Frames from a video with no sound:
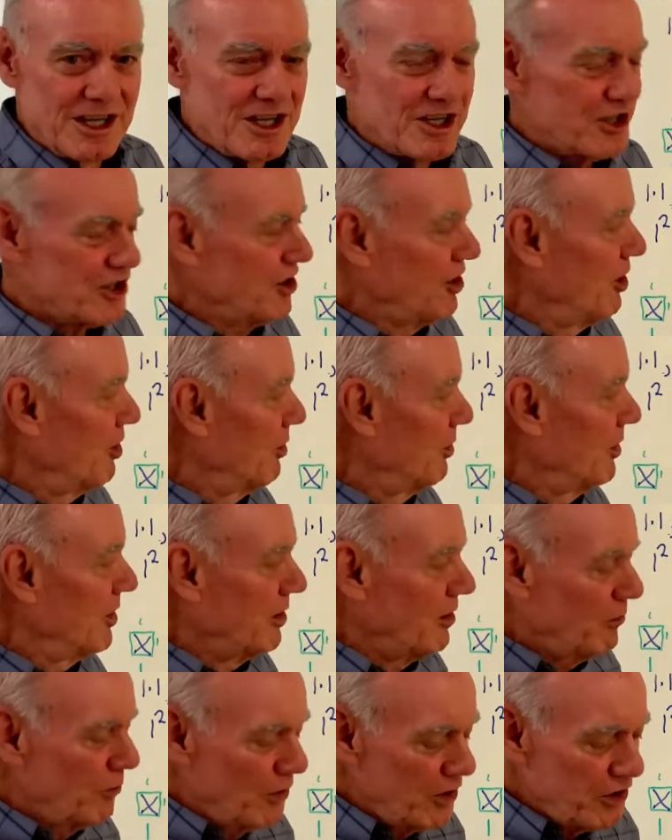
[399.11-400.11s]
So,
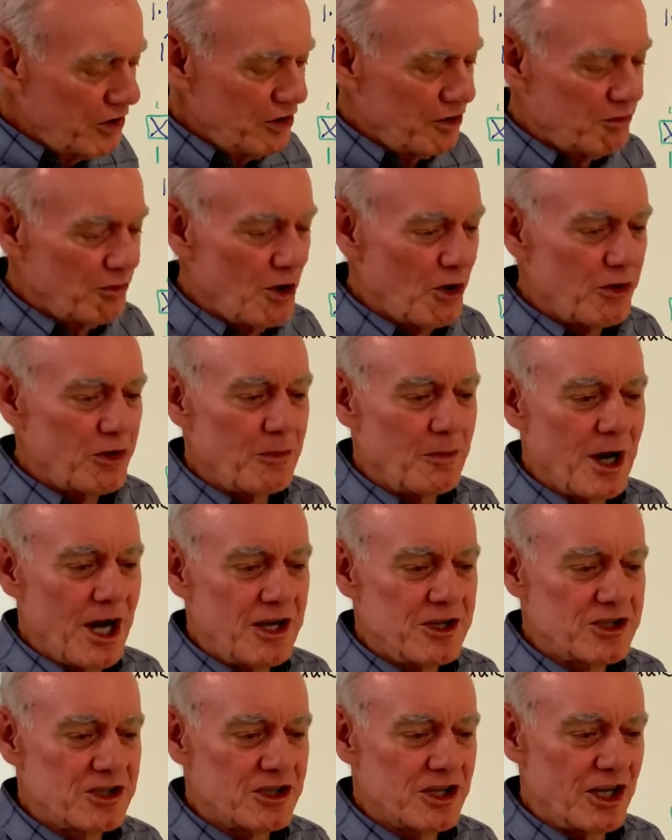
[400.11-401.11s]
with the growth
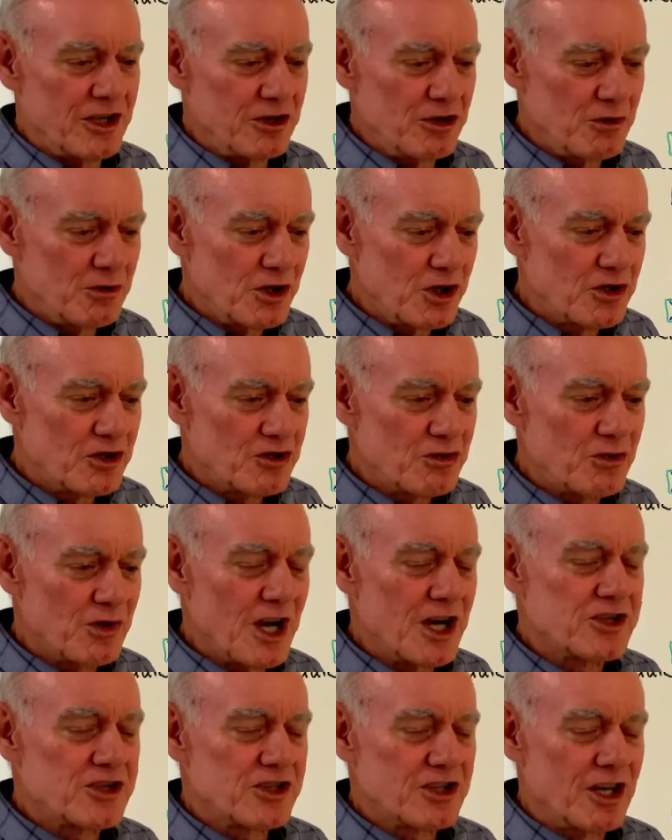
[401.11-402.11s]
mindset, you can
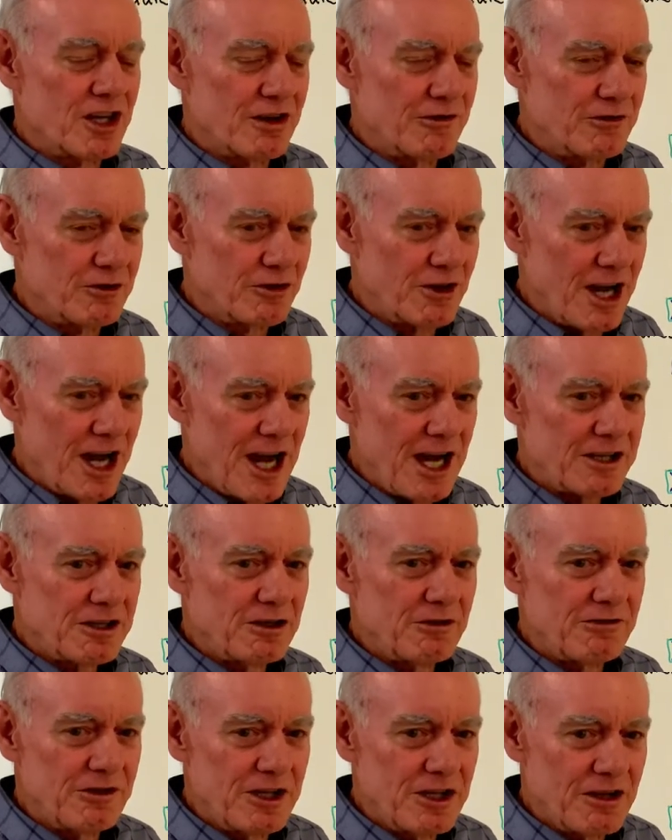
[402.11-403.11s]
trust that if you're
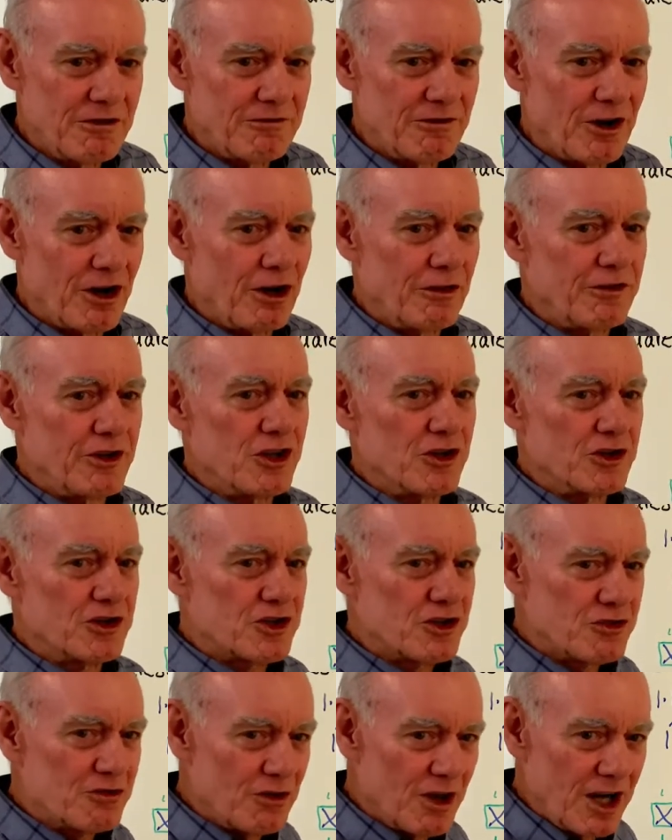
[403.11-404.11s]
actively involved in
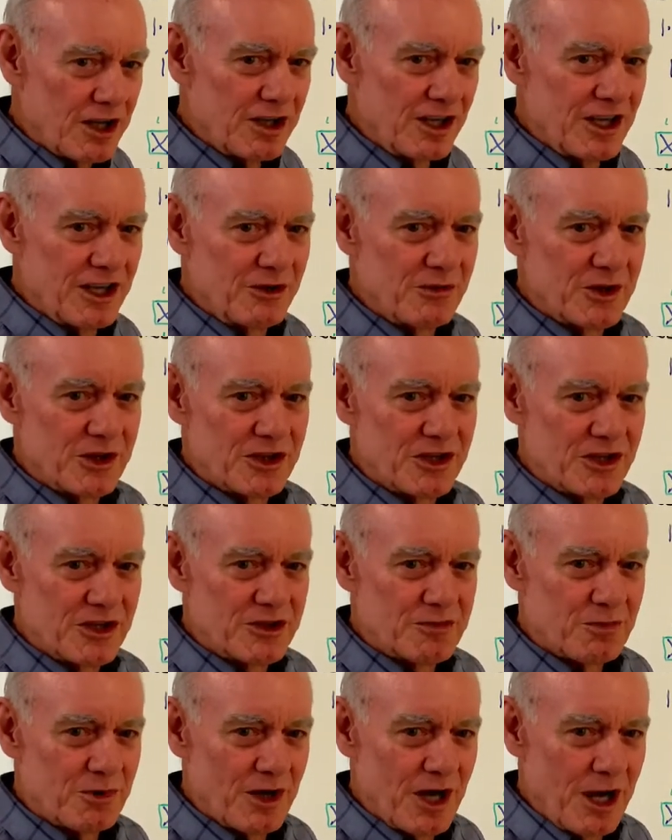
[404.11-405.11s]
struggling with this
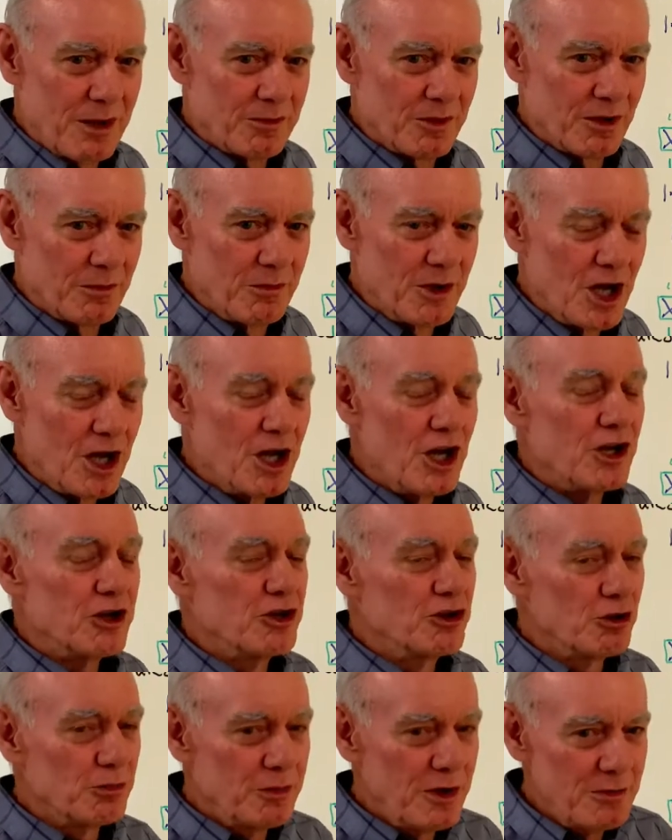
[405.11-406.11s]
problem,
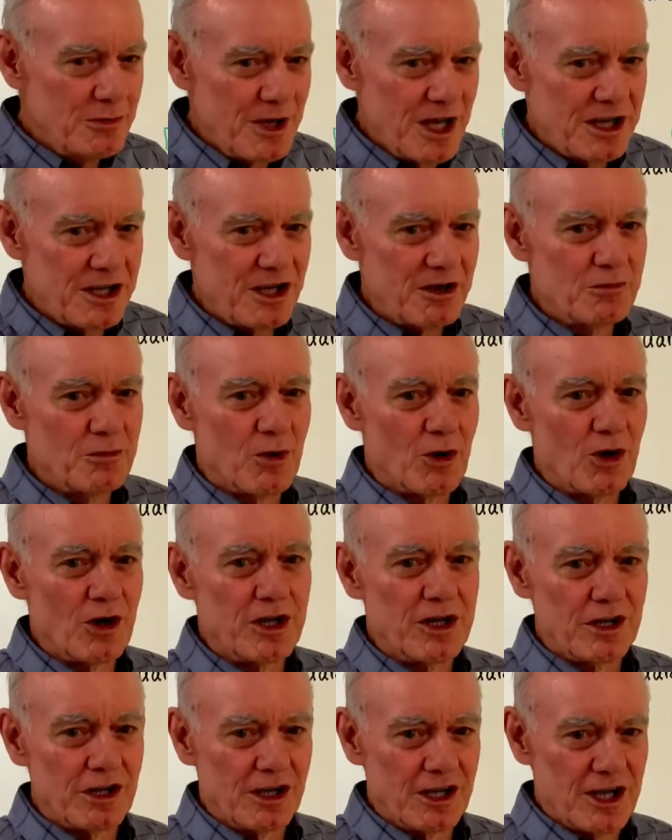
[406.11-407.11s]
you'll be making more
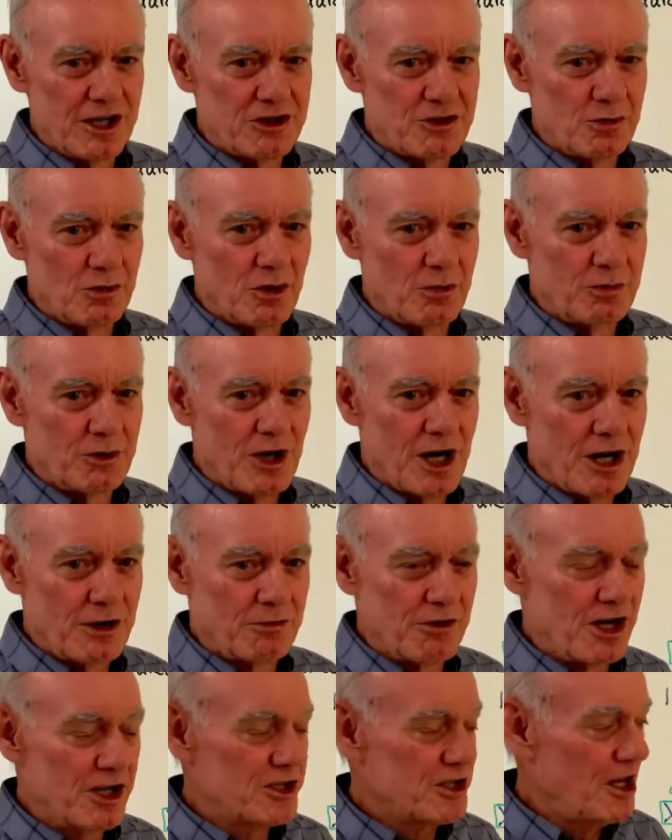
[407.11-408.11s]
intellectual
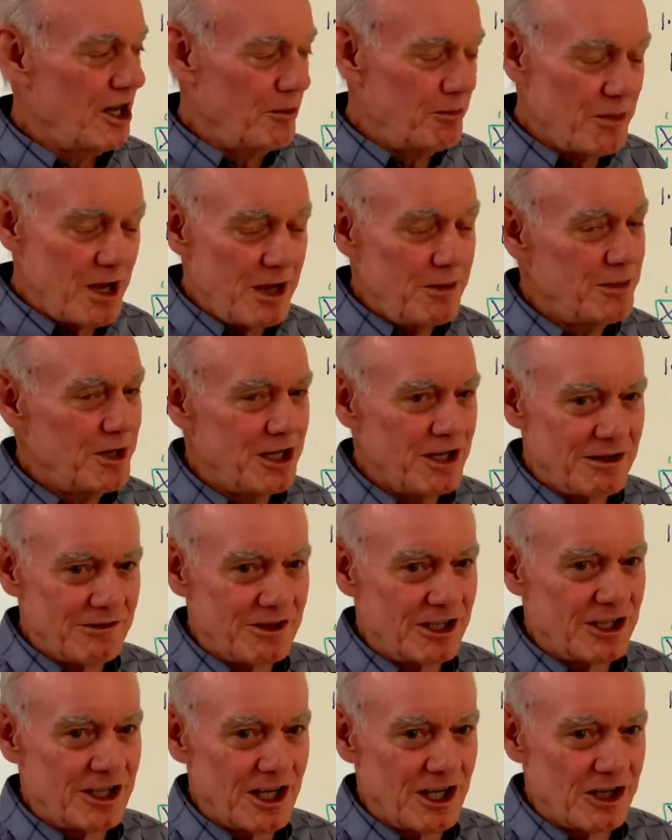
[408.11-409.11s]
progress and maybe
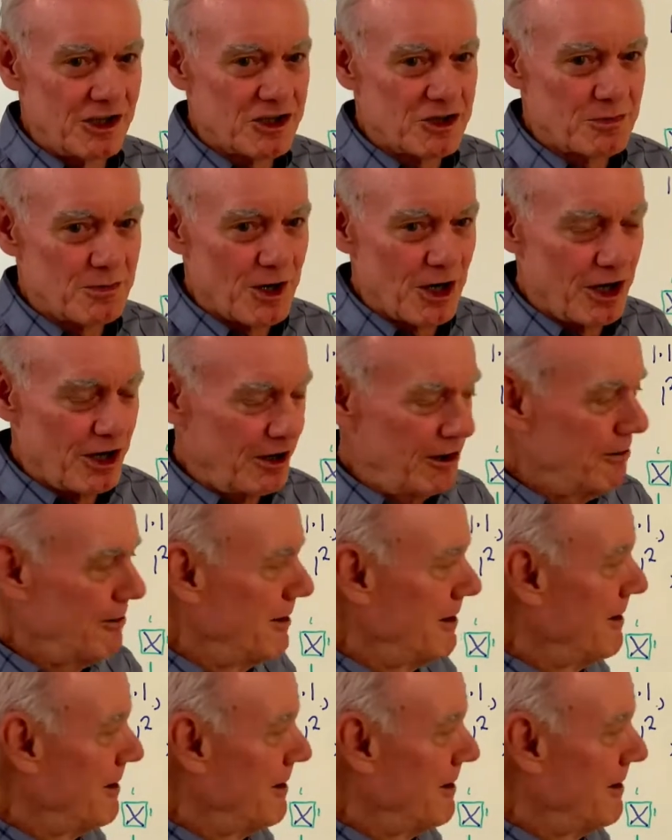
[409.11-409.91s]
even getting smarter.